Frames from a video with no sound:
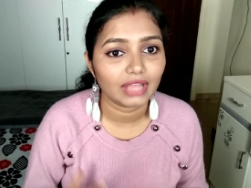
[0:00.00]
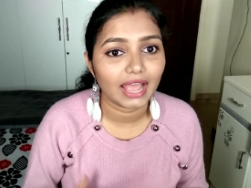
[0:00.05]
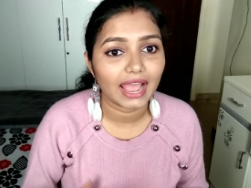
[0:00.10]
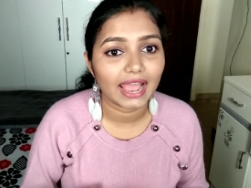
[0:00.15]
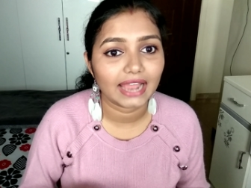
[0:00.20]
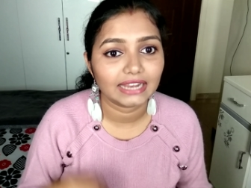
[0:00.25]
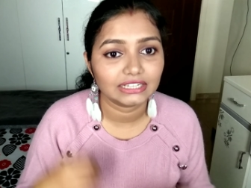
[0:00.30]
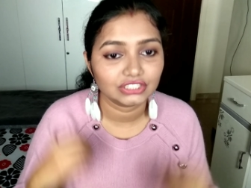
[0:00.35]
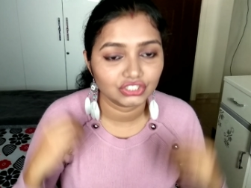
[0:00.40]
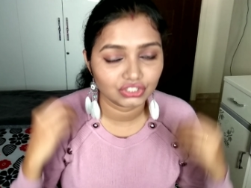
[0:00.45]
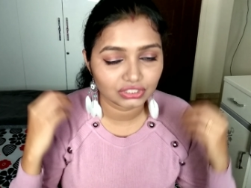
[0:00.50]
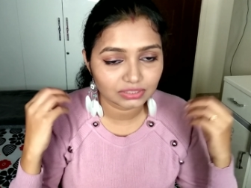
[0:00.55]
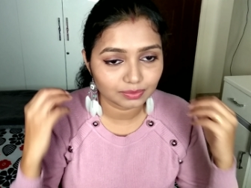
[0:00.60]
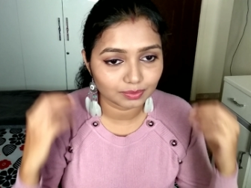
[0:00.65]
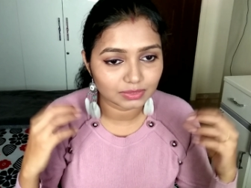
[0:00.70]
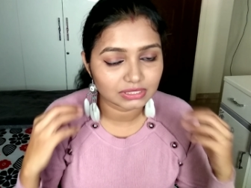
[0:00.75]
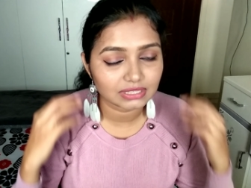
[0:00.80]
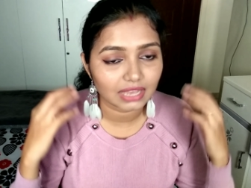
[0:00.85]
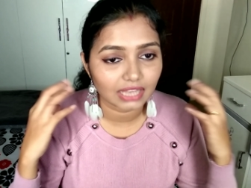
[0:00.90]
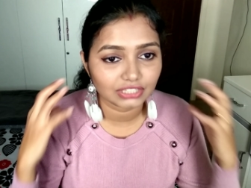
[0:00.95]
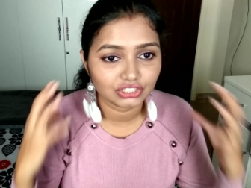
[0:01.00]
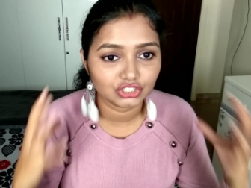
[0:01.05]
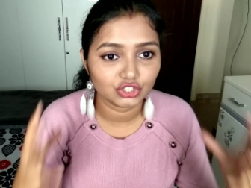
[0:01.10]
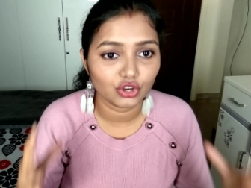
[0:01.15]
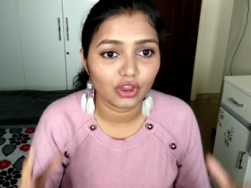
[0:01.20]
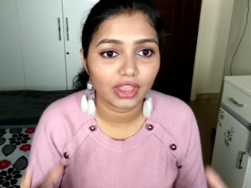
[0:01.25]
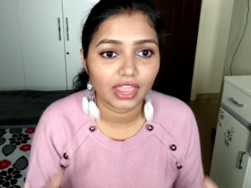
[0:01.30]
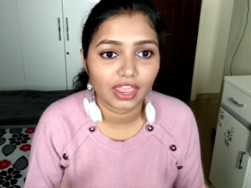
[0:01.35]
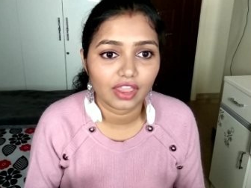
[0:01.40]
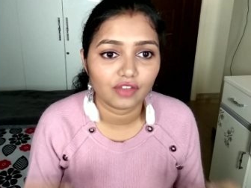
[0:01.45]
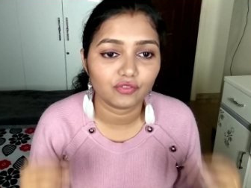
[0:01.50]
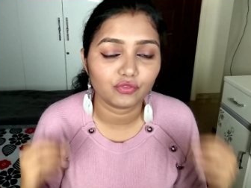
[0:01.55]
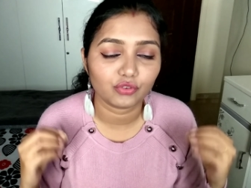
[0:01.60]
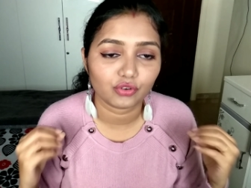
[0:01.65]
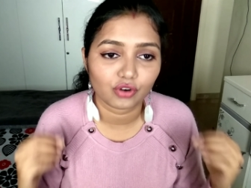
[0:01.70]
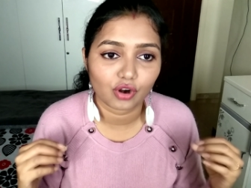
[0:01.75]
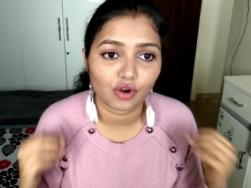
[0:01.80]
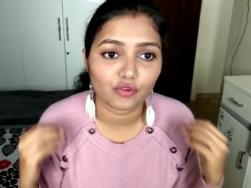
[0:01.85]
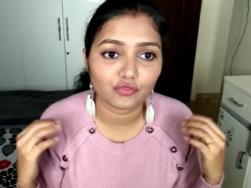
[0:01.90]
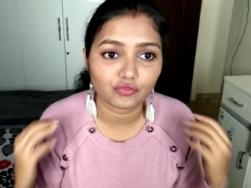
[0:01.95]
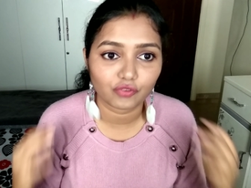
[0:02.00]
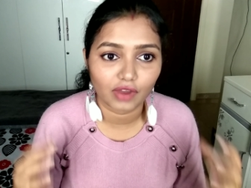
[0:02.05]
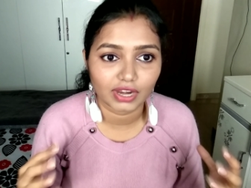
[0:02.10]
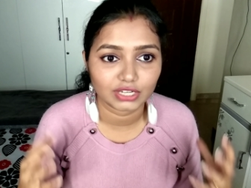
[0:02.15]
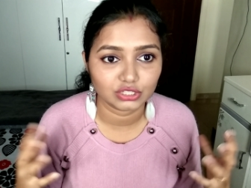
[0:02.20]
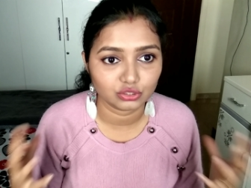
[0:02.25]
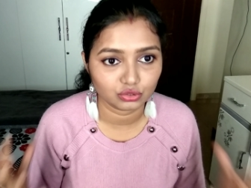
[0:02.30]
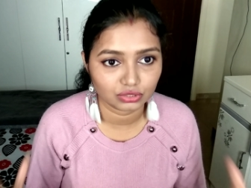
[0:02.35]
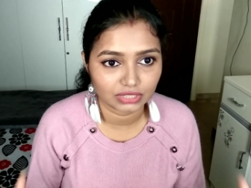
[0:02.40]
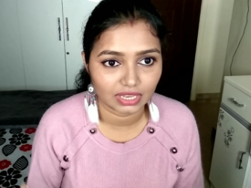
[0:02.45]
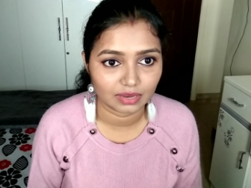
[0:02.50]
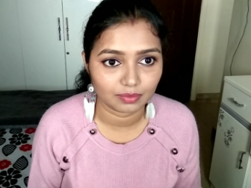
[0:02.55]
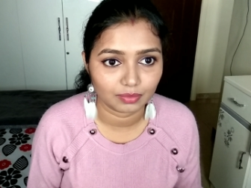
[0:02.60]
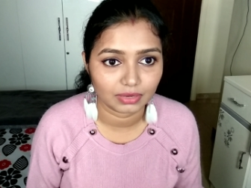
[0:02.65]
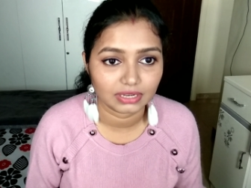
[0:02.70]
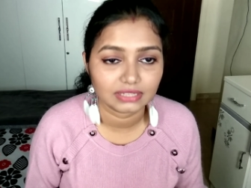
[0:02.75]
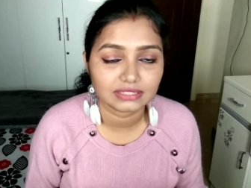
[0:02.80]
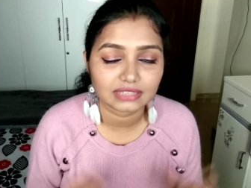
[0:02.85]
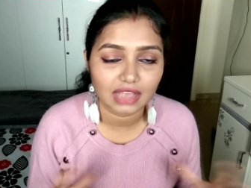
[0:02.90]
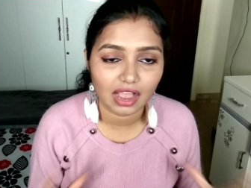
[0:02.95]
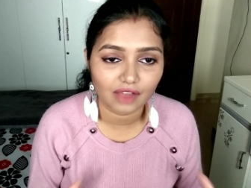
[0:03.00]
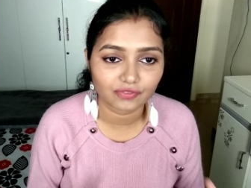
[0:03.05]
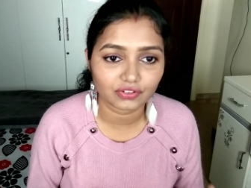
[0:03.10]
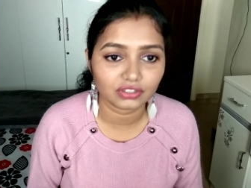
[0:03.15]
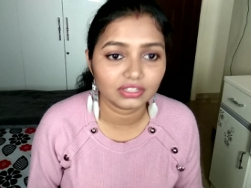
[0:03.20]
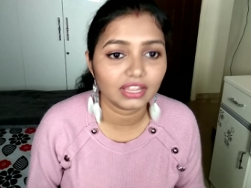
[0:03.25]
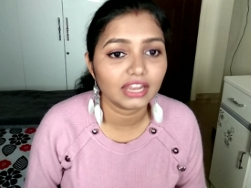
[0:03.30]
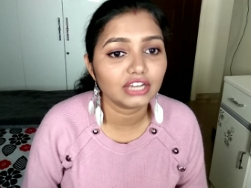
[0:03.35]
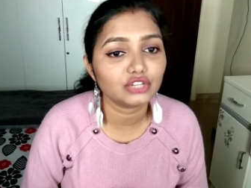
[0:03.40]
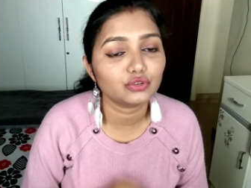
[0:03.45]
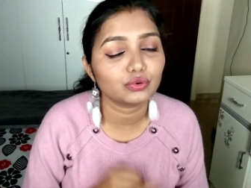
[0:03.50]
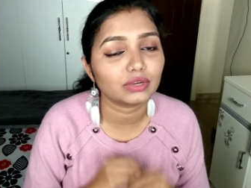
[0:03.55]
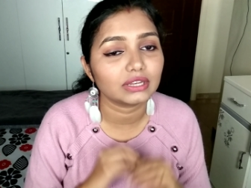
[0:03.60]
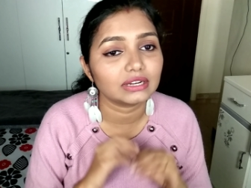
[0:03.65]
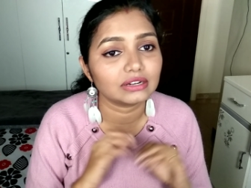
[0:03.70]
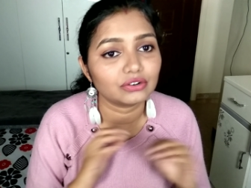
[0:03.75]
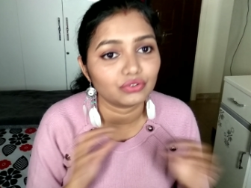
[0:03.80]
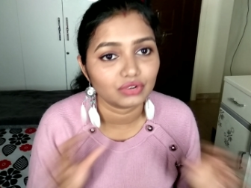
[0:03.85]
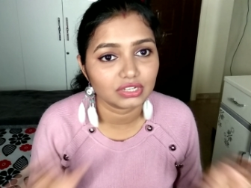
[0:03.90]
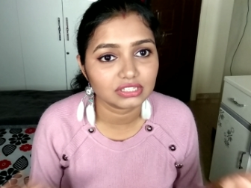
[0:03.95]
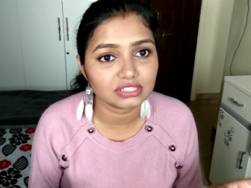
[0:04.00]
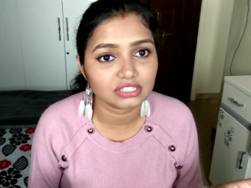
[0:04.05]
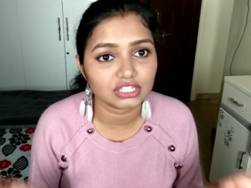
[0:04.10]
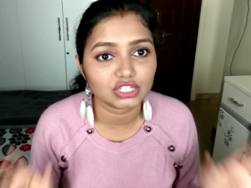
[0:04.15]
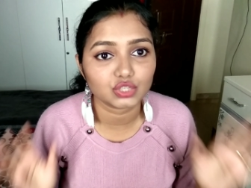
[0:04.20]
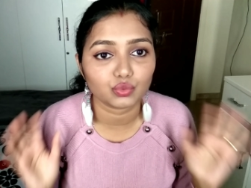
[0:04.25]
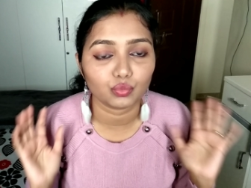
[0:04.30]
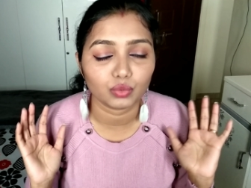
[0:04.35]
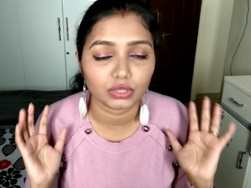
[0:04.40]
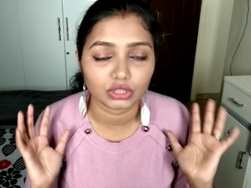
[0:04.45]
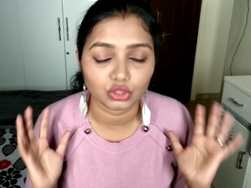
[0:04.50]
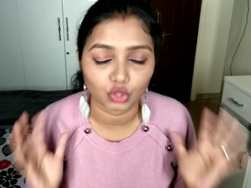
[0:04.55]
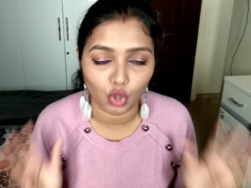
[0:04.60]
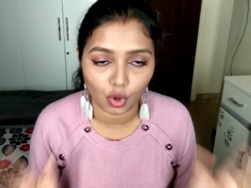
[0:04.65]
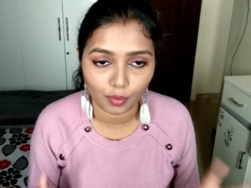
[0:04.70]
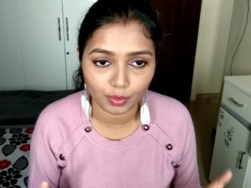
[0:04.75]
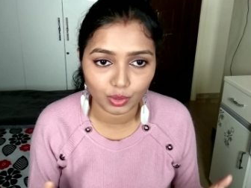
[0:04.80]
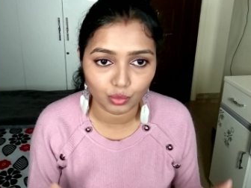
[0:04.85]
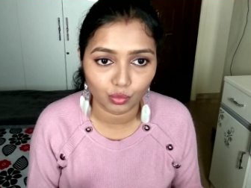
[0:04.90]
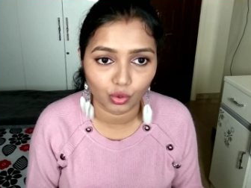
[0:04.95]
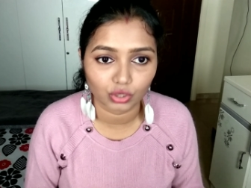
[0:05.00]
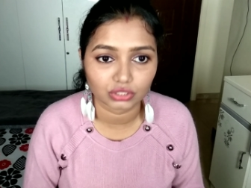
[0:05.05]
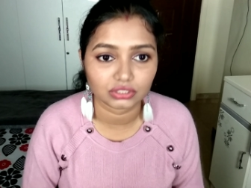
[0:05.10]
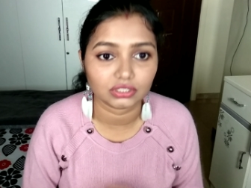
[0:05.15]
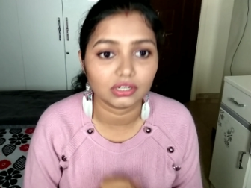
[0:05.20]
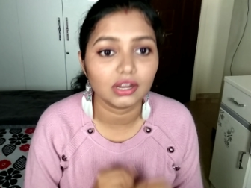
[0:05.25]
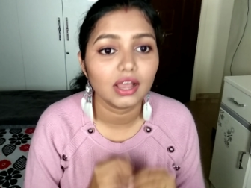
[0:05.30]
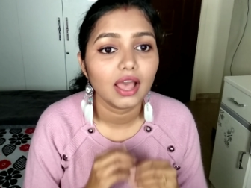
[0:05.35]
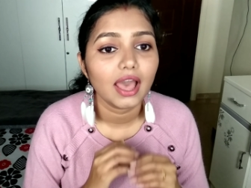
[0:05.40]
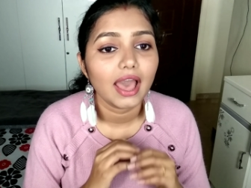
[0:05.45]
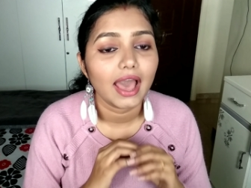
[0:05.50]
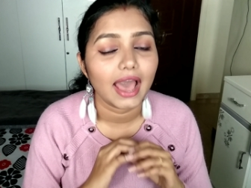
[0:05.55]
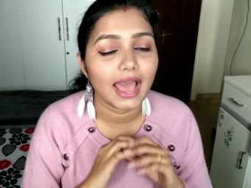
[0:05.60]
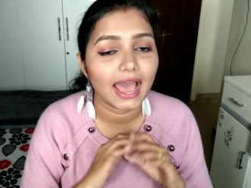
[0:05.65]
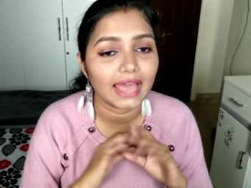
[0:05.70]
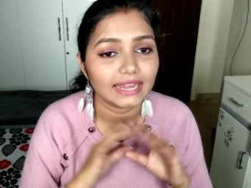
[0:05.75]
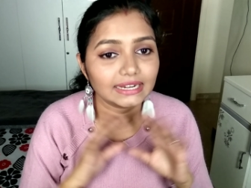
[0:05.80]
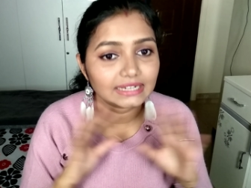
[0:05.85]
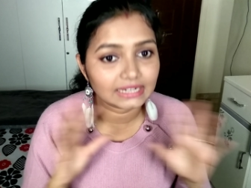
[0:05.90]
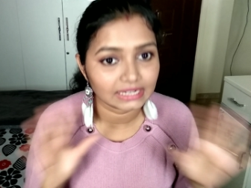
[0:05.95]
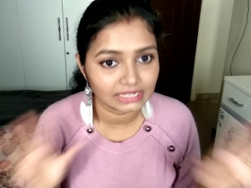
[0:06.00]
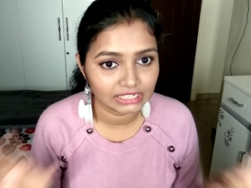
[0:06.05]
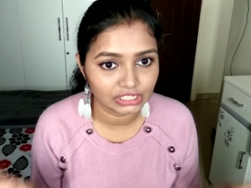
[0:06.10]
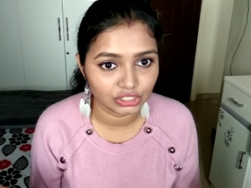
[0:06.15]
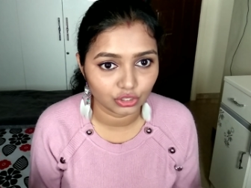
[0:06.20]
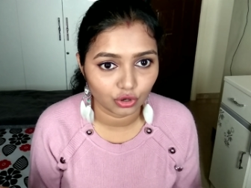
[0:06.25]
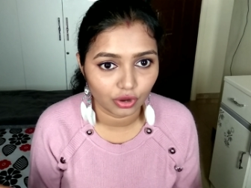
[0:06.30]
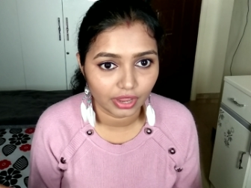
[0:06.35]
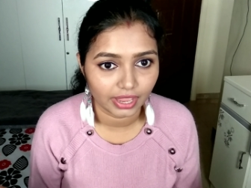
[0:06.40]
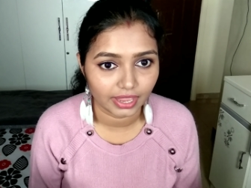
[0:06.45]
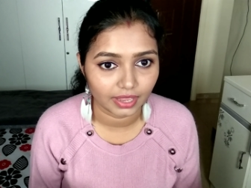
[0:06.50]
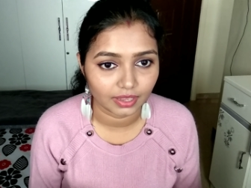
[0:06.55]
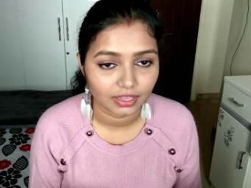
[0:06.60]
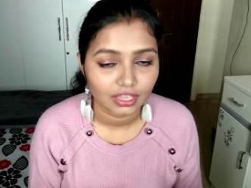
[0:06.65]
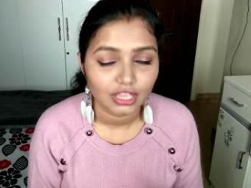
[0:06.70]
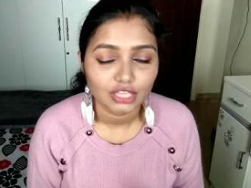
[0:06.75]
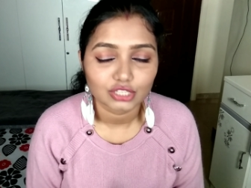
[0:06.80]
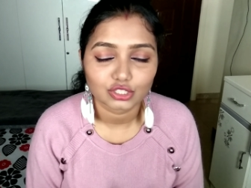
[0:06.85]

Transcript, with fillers: and just massage your hair for around 5 to 10 minutes. After that, you can rinse it with normal water and clean your hair.